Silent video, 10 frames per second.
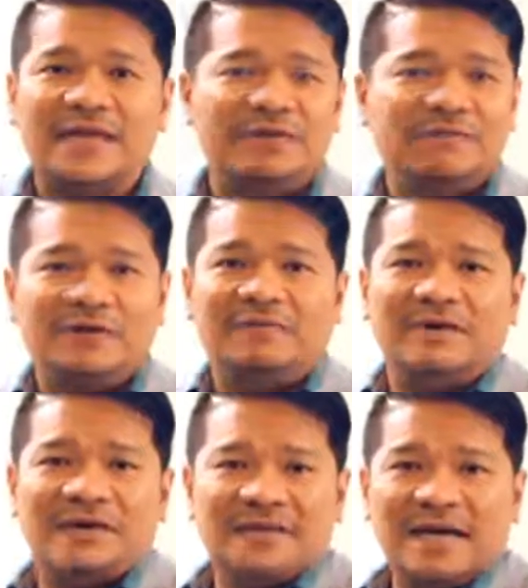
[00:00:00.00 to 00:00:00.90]
like if you have
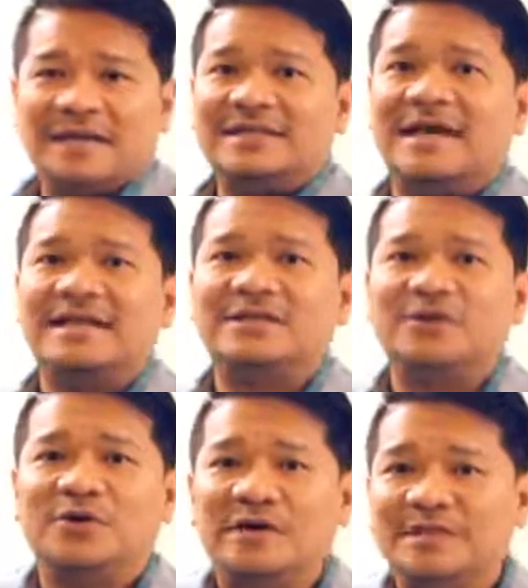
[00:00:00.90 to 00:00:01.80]
a sari-sari
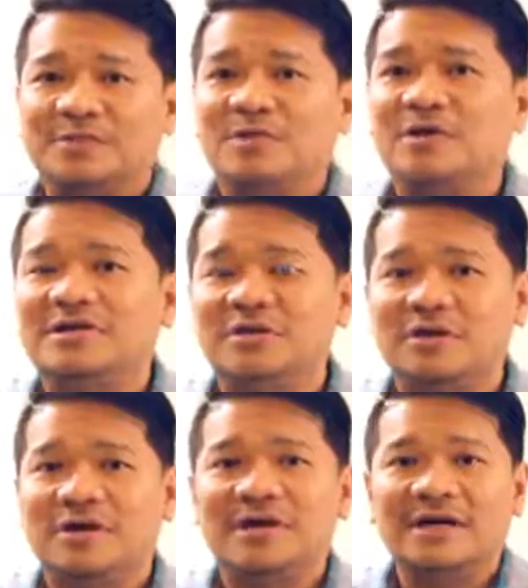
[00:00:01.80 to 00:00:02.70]
store, a small
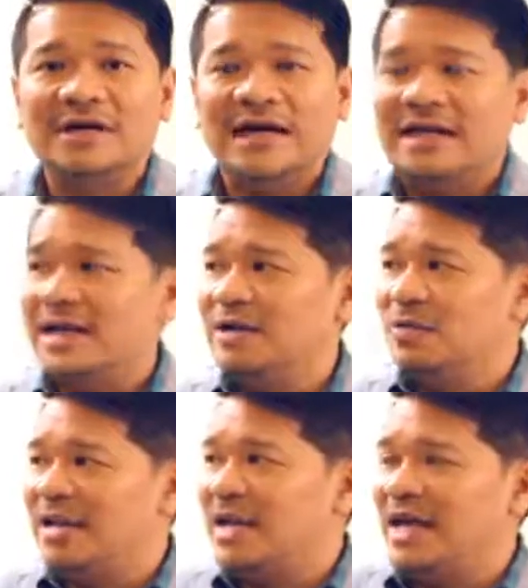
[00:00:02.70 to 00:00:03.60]
store, and then
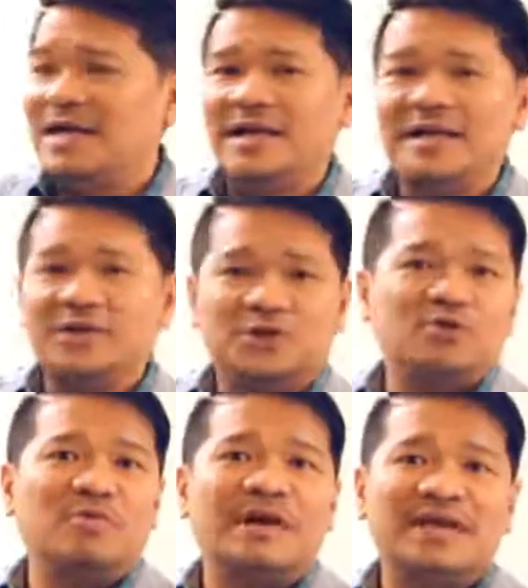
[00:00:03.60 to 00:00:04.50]
one day,
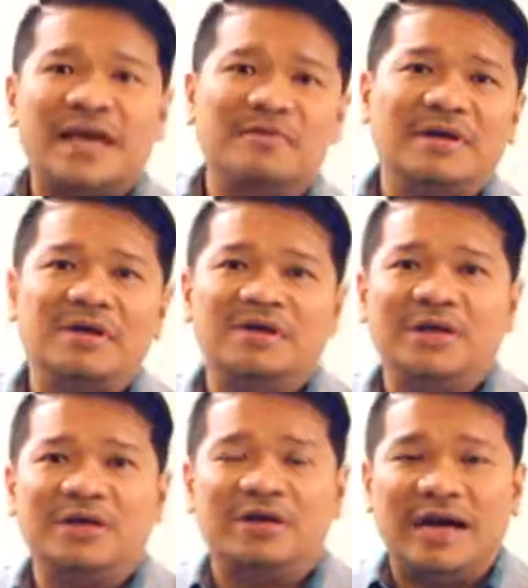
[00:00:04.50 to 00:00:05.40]
Shoemart came
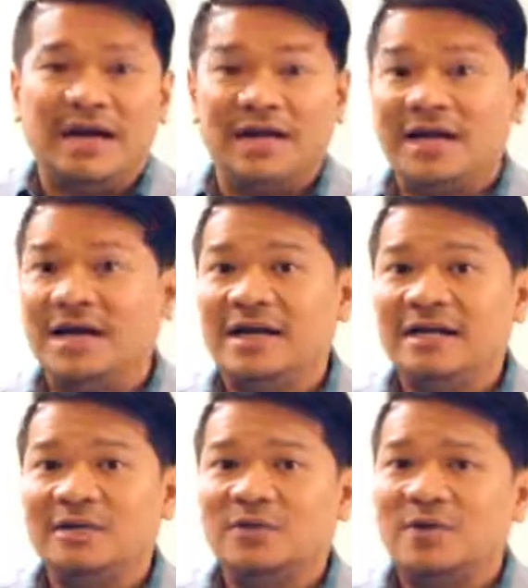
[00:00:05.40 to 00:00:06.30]
along in your area.
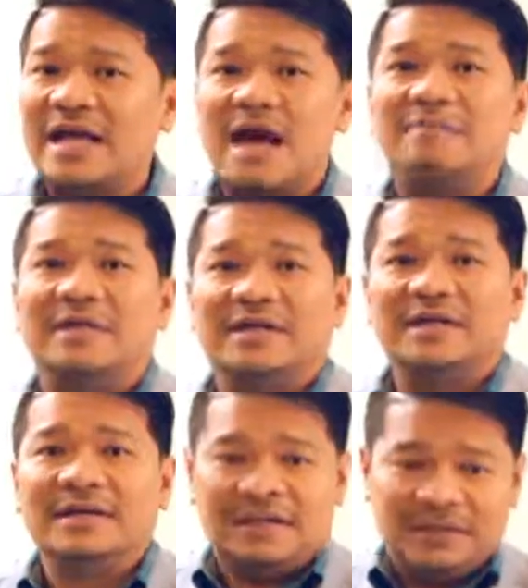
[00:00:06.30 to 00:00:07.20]
So what happened?
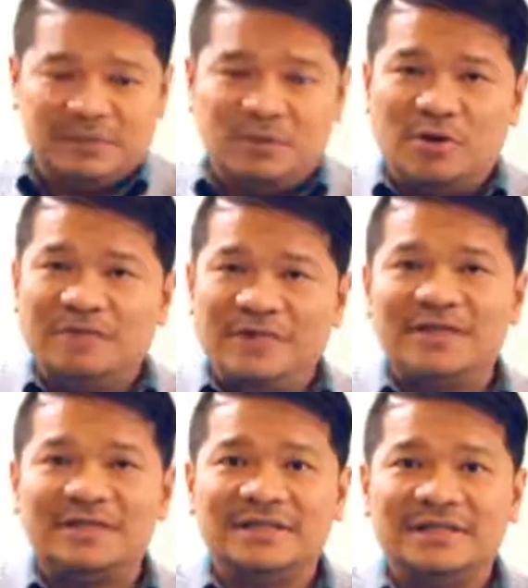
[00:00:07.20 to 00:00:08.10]
Small
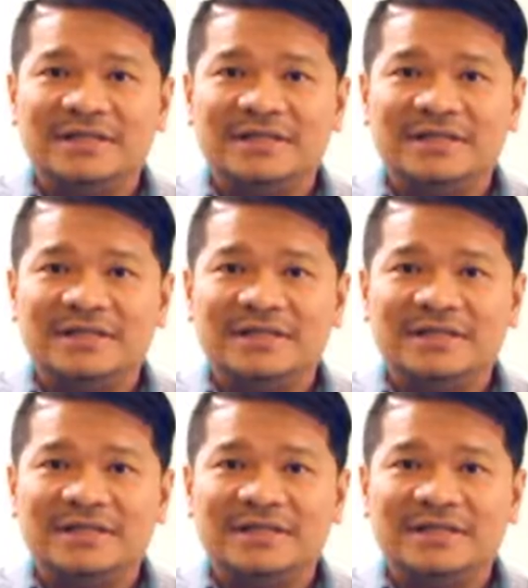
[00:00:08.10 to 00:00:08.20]
fish